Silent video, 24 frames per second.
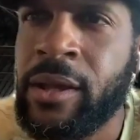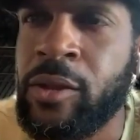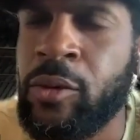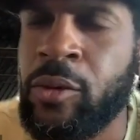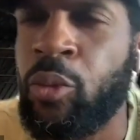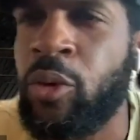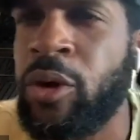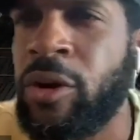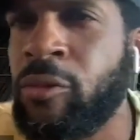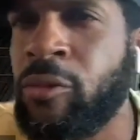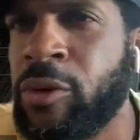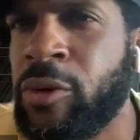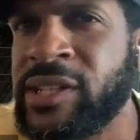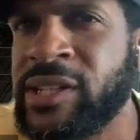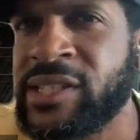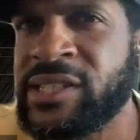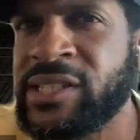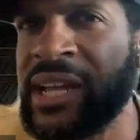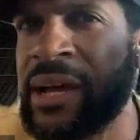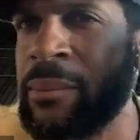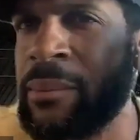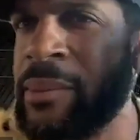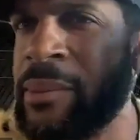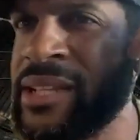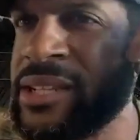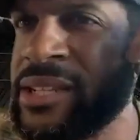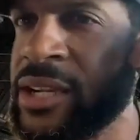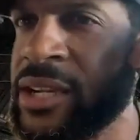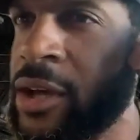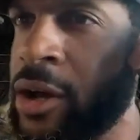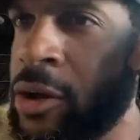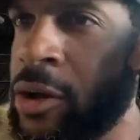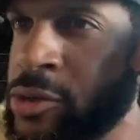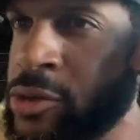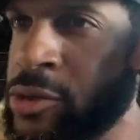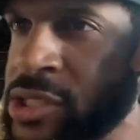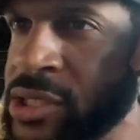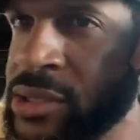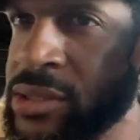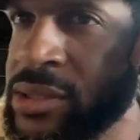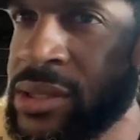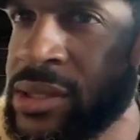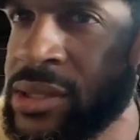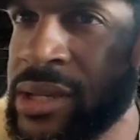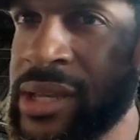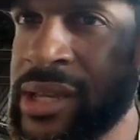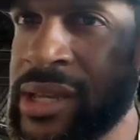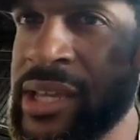One reason I'm into coaching
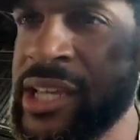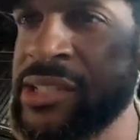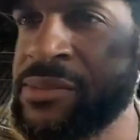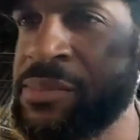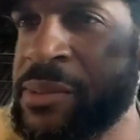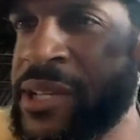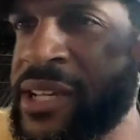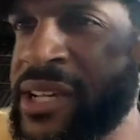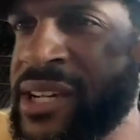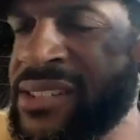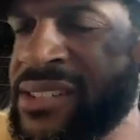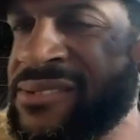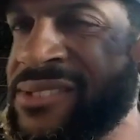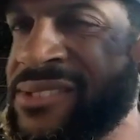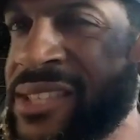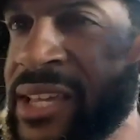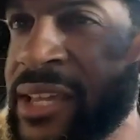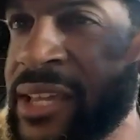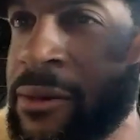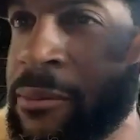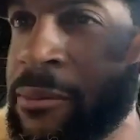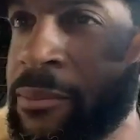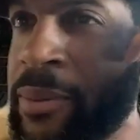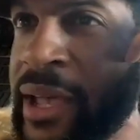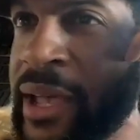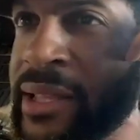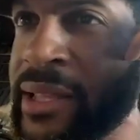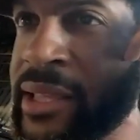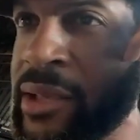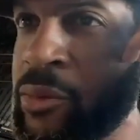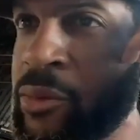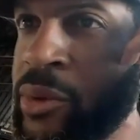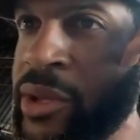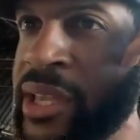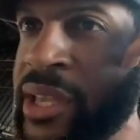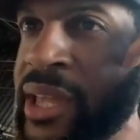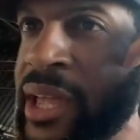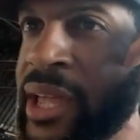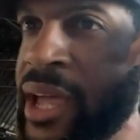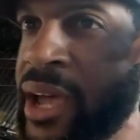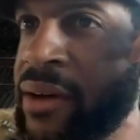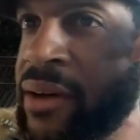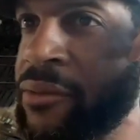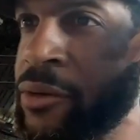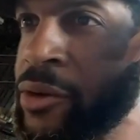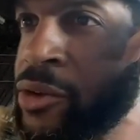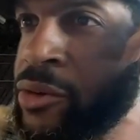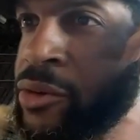is because of the impact that we can
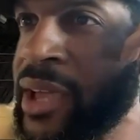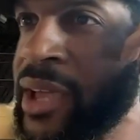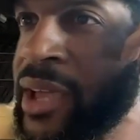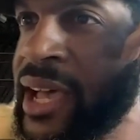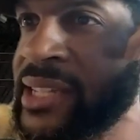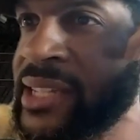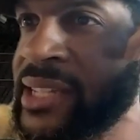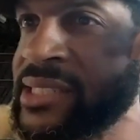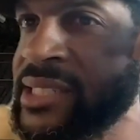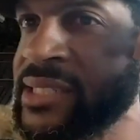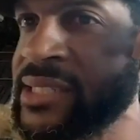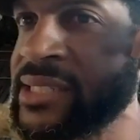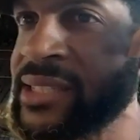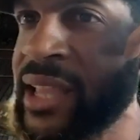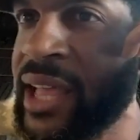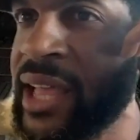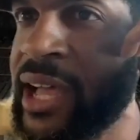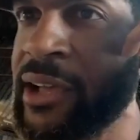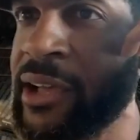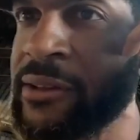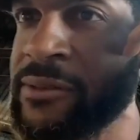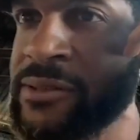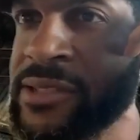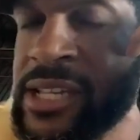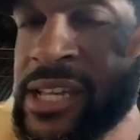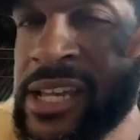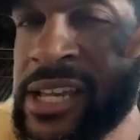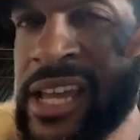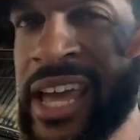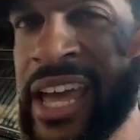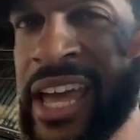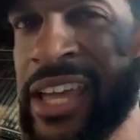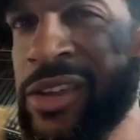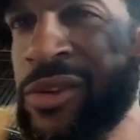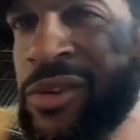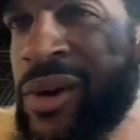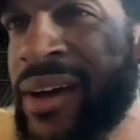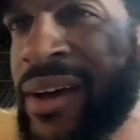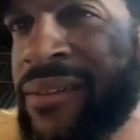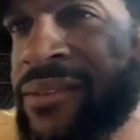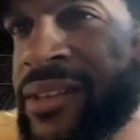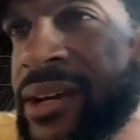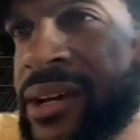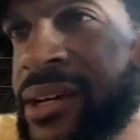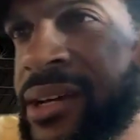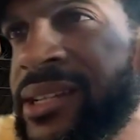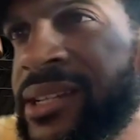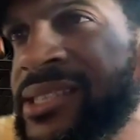have on you guys' lives. And you have
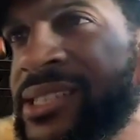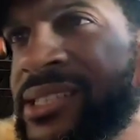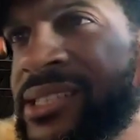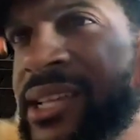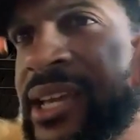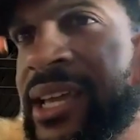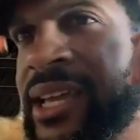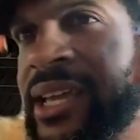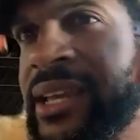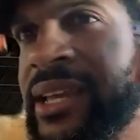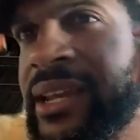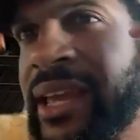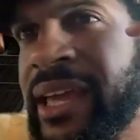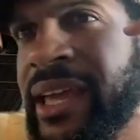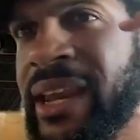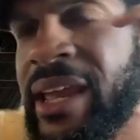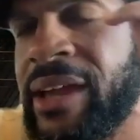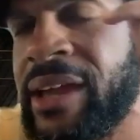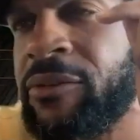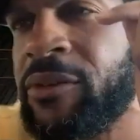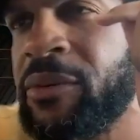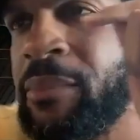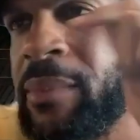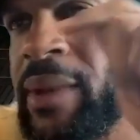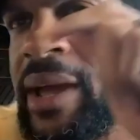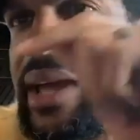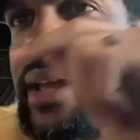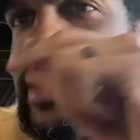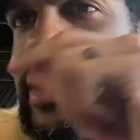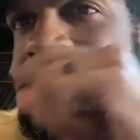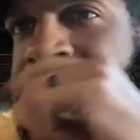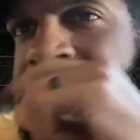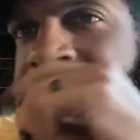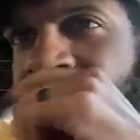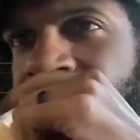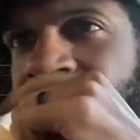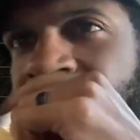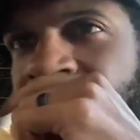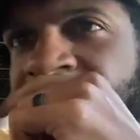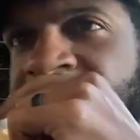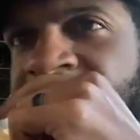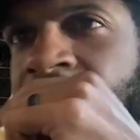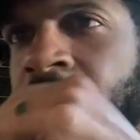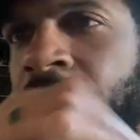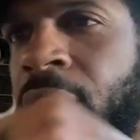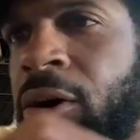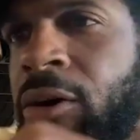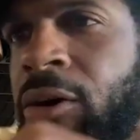to understand that every man that's on this
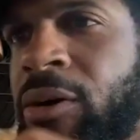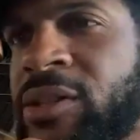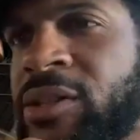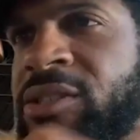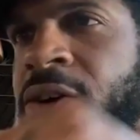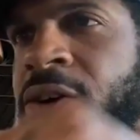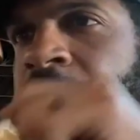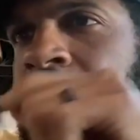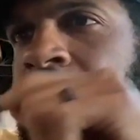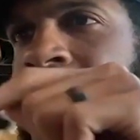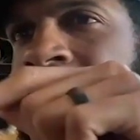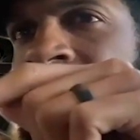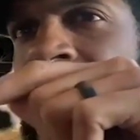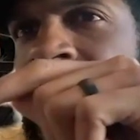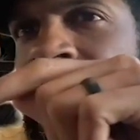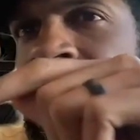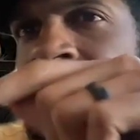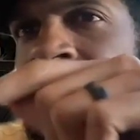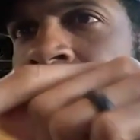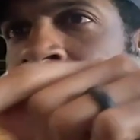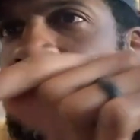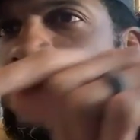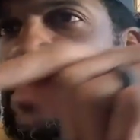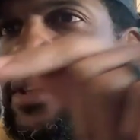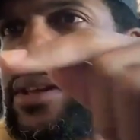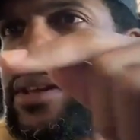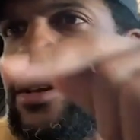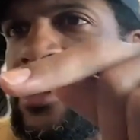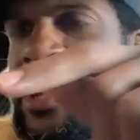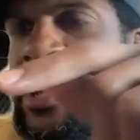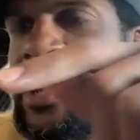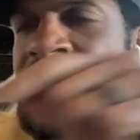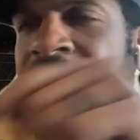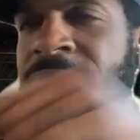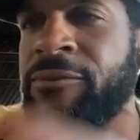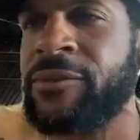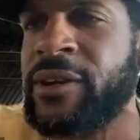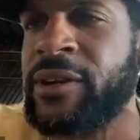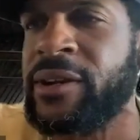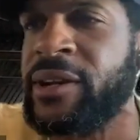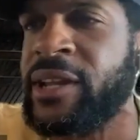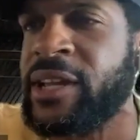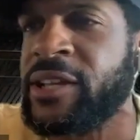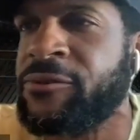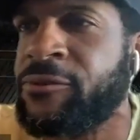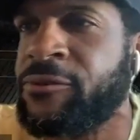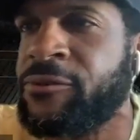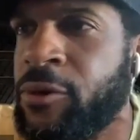call is going to be involved in your life for the
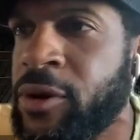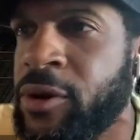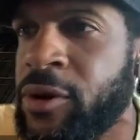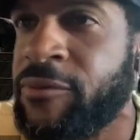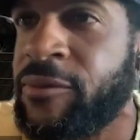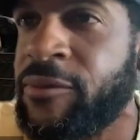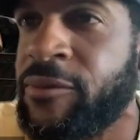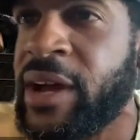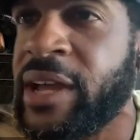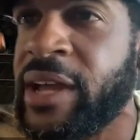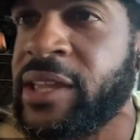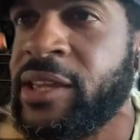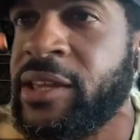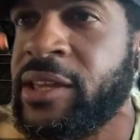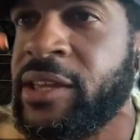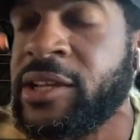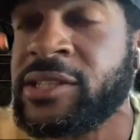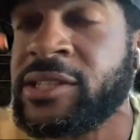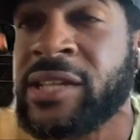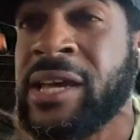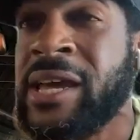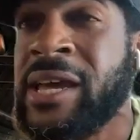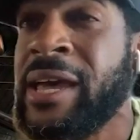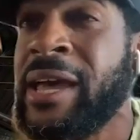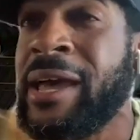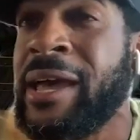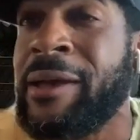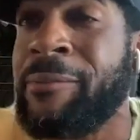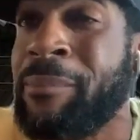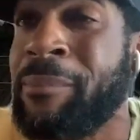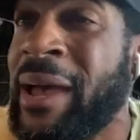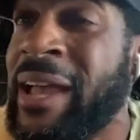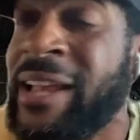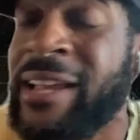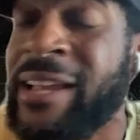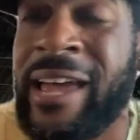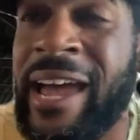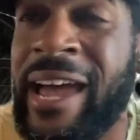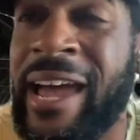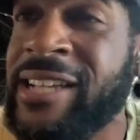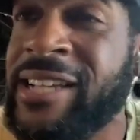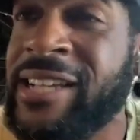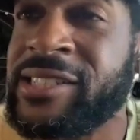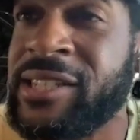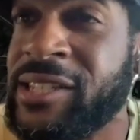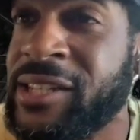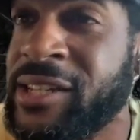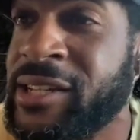next 4 to 5 years and
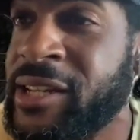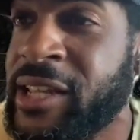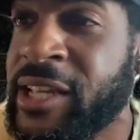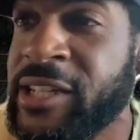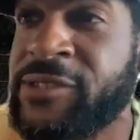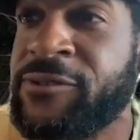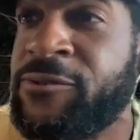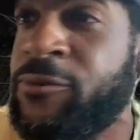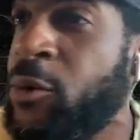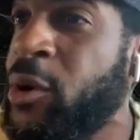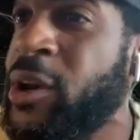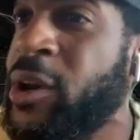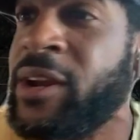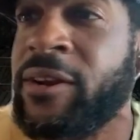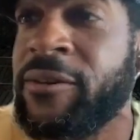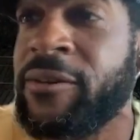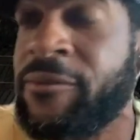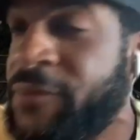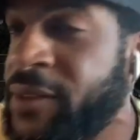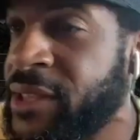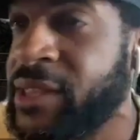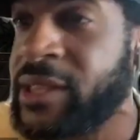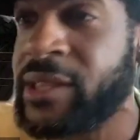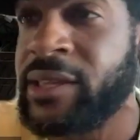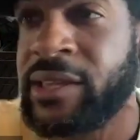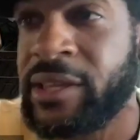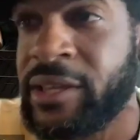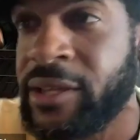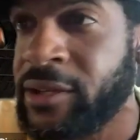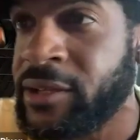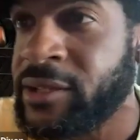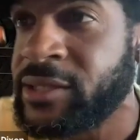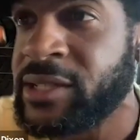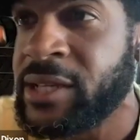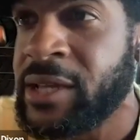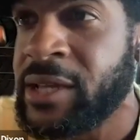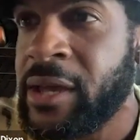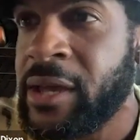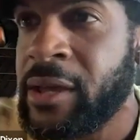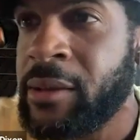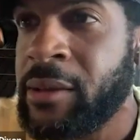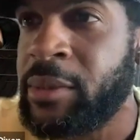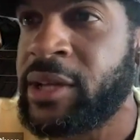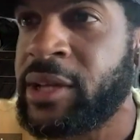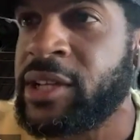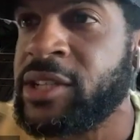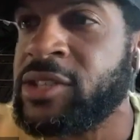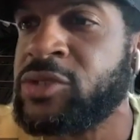actually the next 40 to 50 years
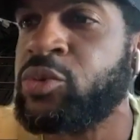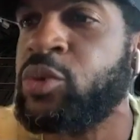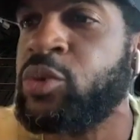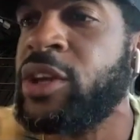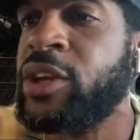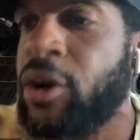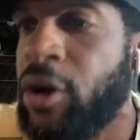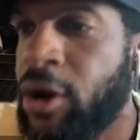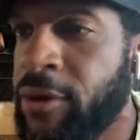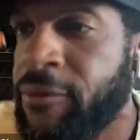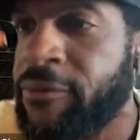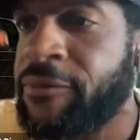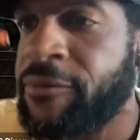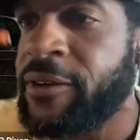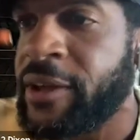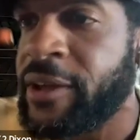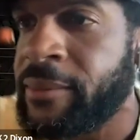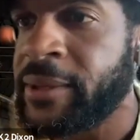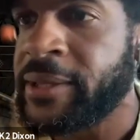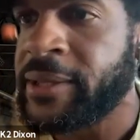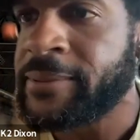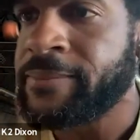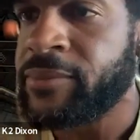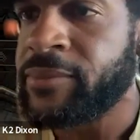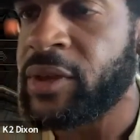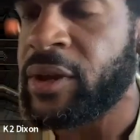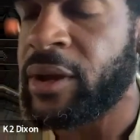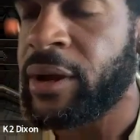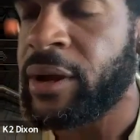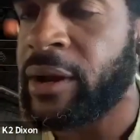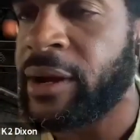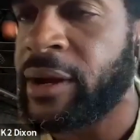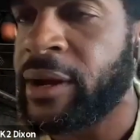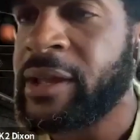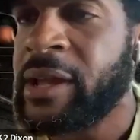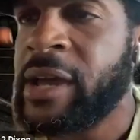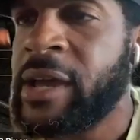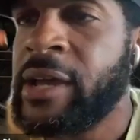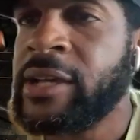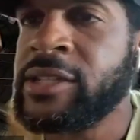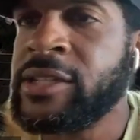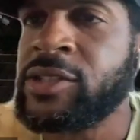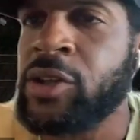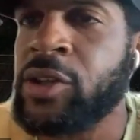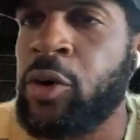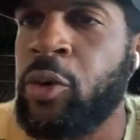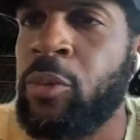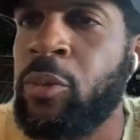because we are family, all right?
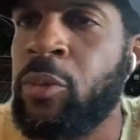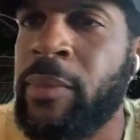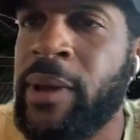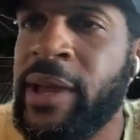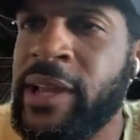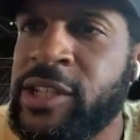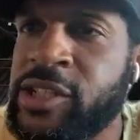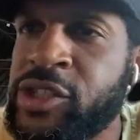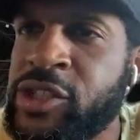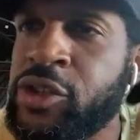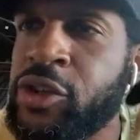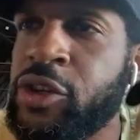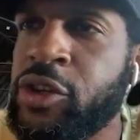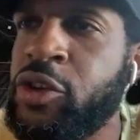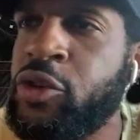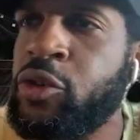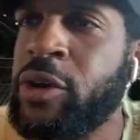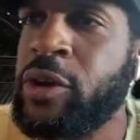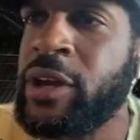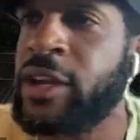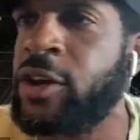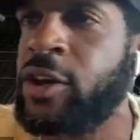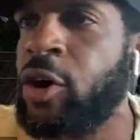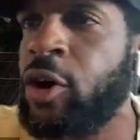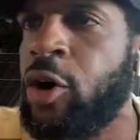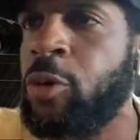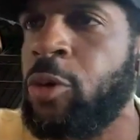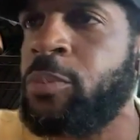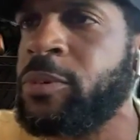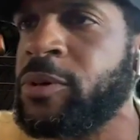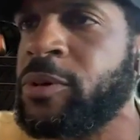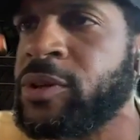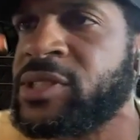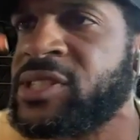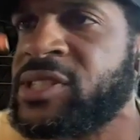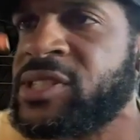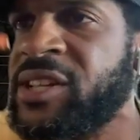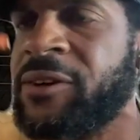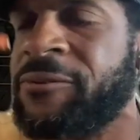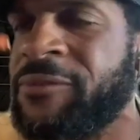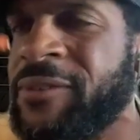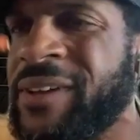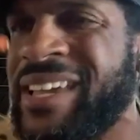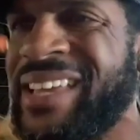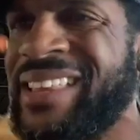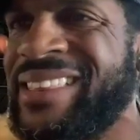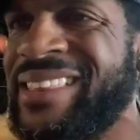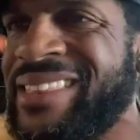So make sure you engulf yourself
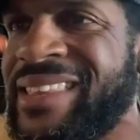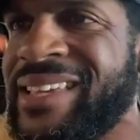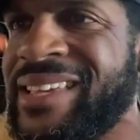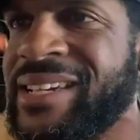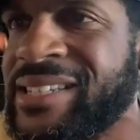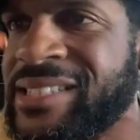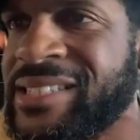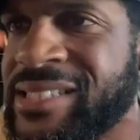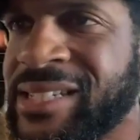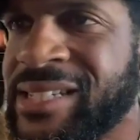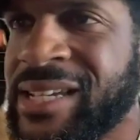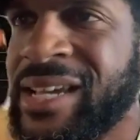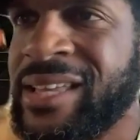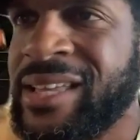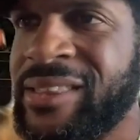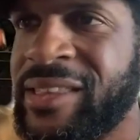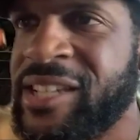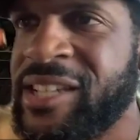in this.